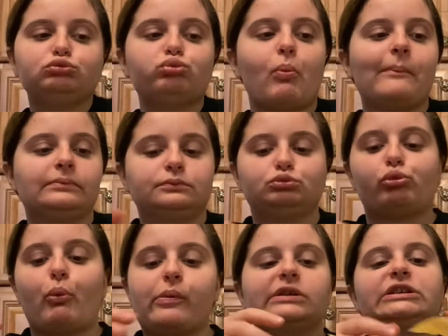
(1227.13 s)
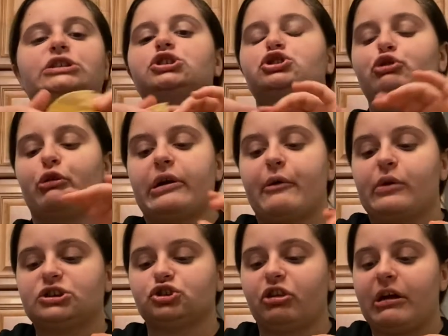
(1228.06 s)
What else do I
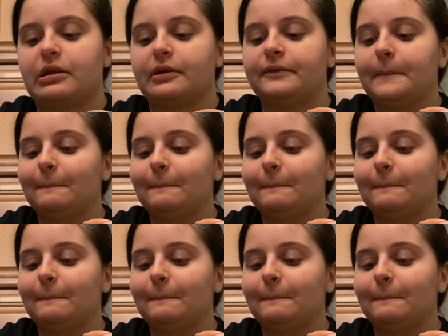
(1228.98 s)
watch a lot of?